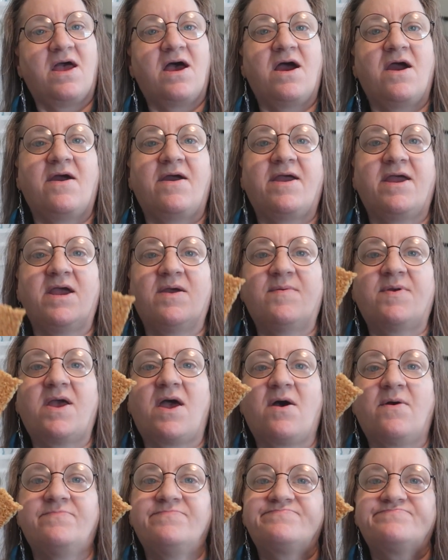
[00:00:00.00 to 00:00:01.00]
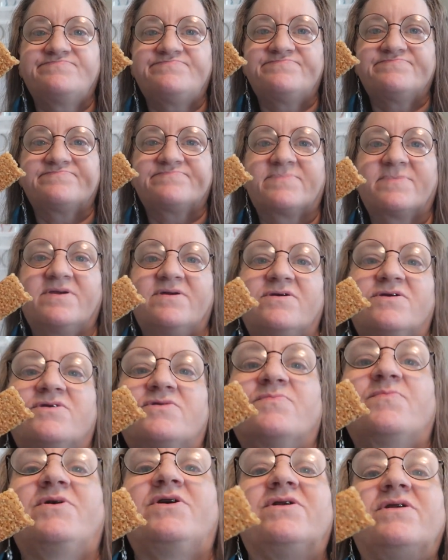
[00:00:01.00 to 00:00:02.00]
Alright, here we go.
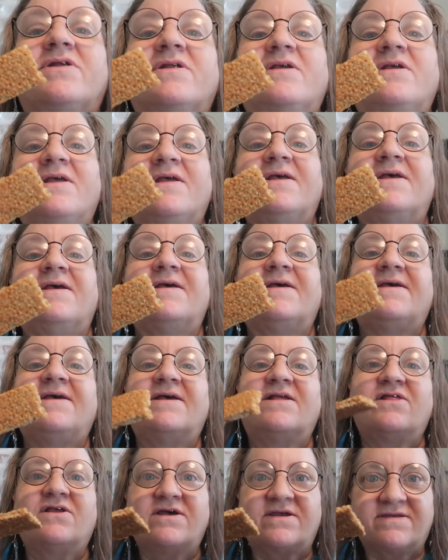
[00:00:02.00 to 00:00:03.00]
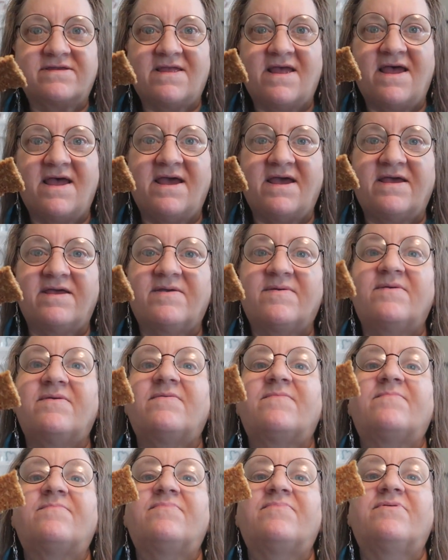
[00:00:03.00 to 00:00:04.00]
Here's what it looks like.
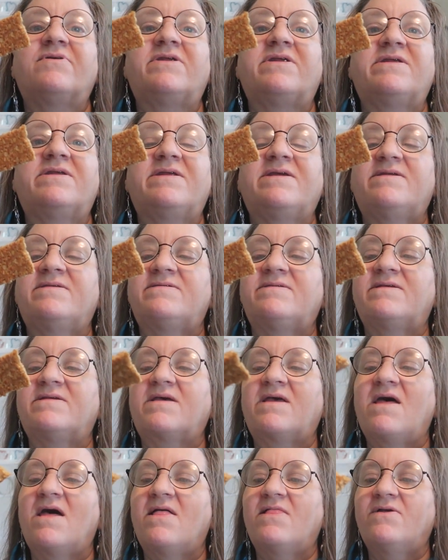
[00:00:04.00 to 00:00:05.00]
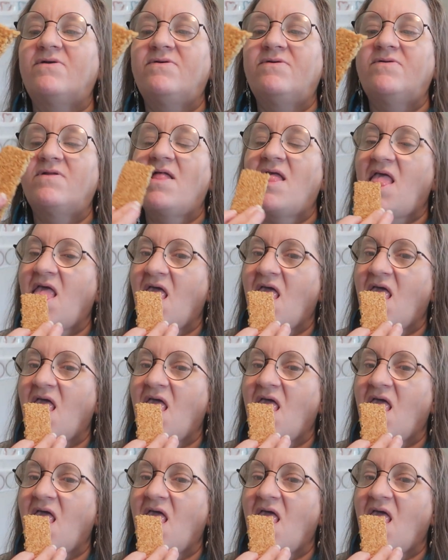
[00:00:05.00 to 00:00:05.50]
Pretty decent color.